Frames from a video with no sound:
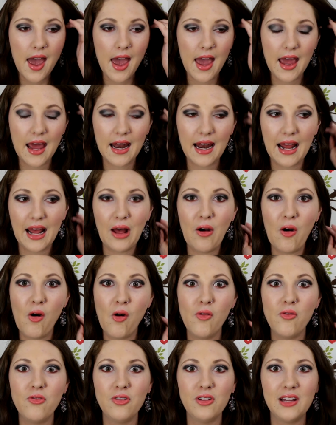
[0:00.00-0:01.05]
and I
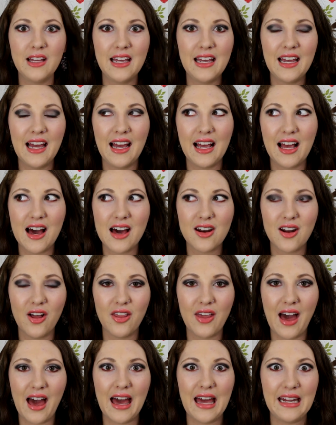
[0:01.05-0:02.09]
hopefully I got all
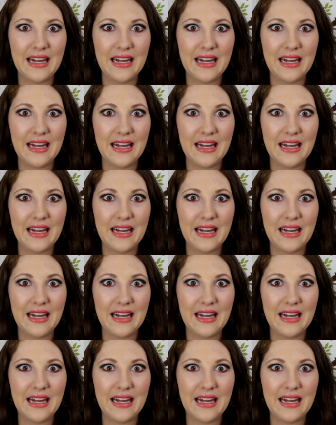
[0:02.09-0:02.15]
that,